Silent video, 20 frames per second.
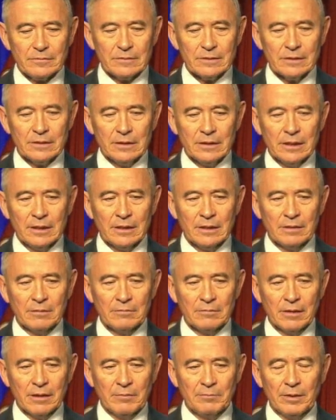uh,
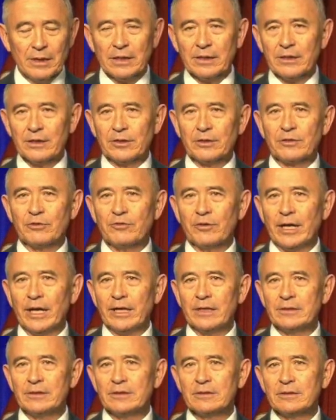ability to
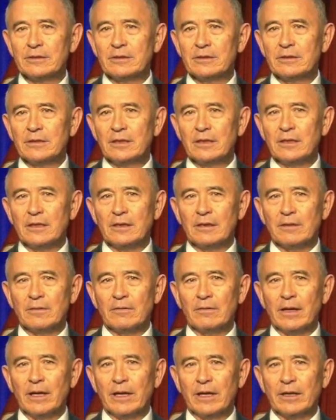create uh,
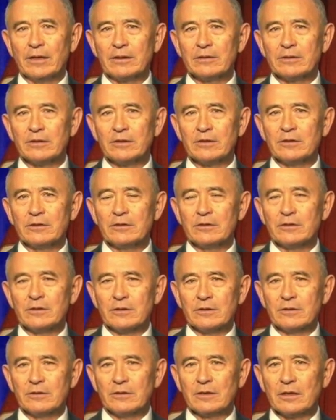and to, to
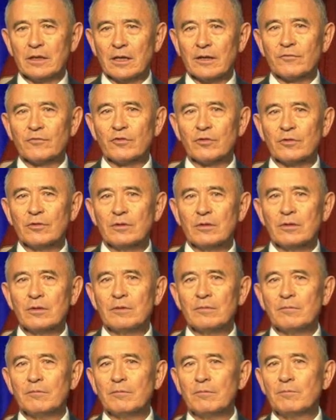deliver
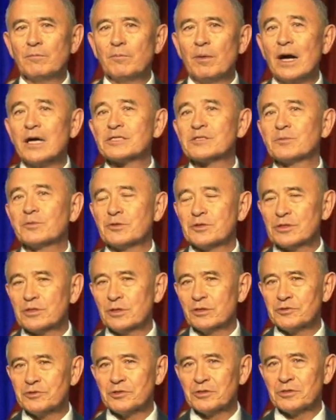possible
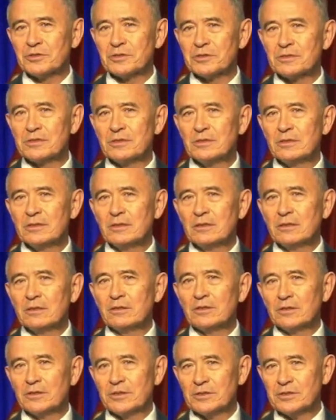solutions
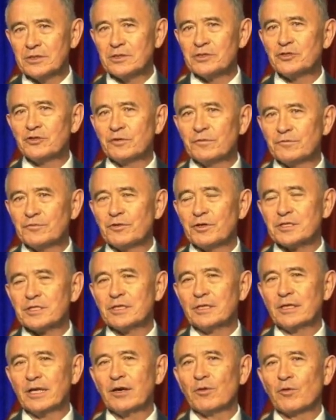to this issue of
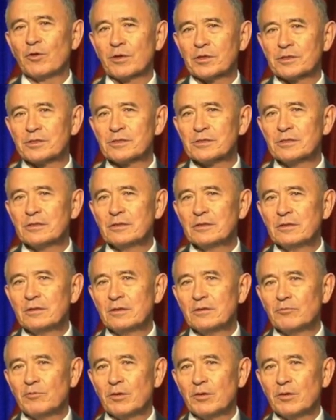trusted networks writ